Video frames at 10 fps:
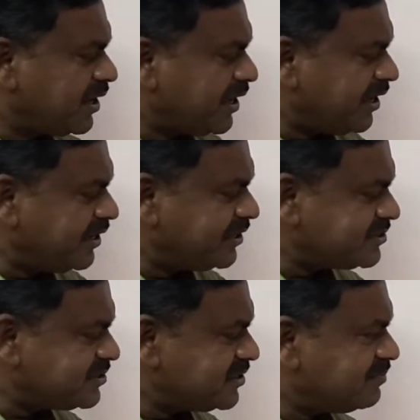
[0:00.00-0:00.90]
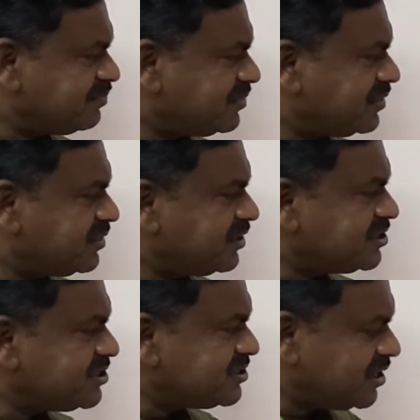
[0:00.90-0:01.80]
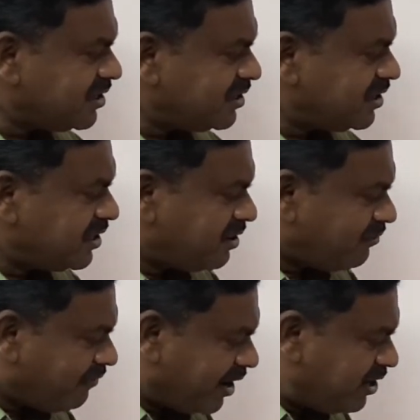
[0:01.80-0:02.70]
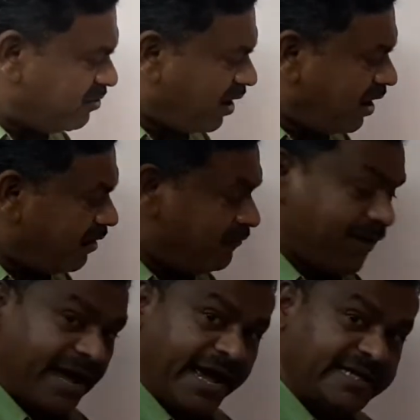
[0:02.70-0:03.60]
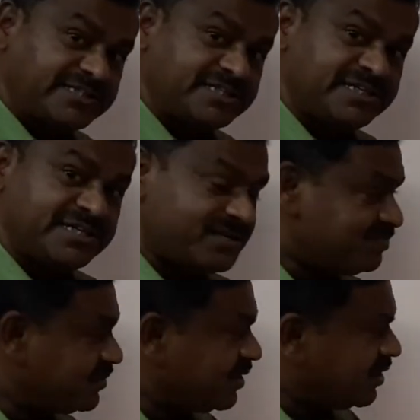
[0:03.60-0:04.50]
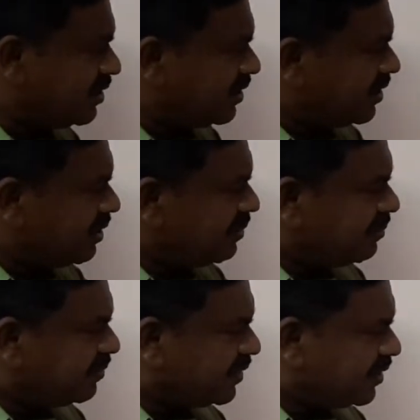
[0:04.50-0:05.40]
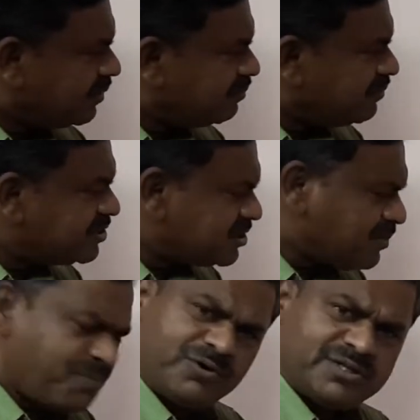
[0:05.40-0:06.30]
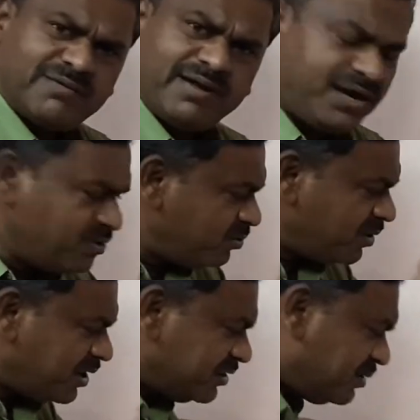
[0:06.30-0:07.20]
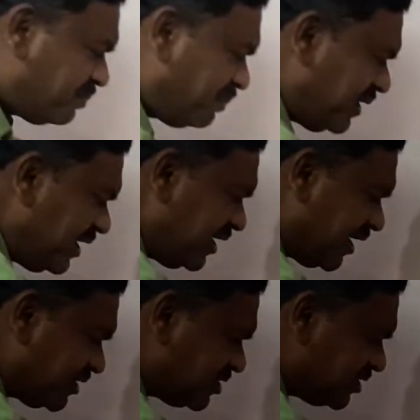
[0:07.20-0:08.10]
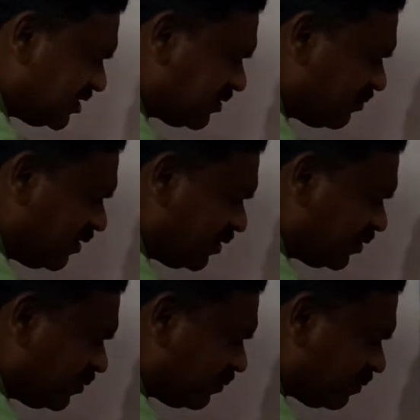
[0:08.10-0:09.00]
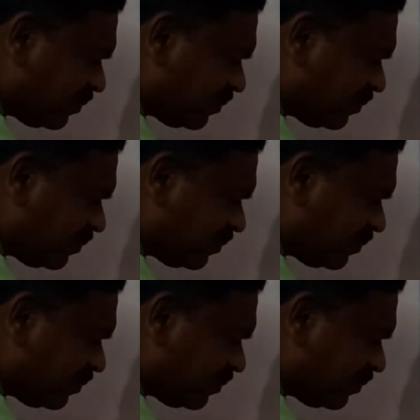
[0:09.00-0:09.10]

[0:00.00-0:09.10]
is, this is the value of acidity. We support the value, the pH equal to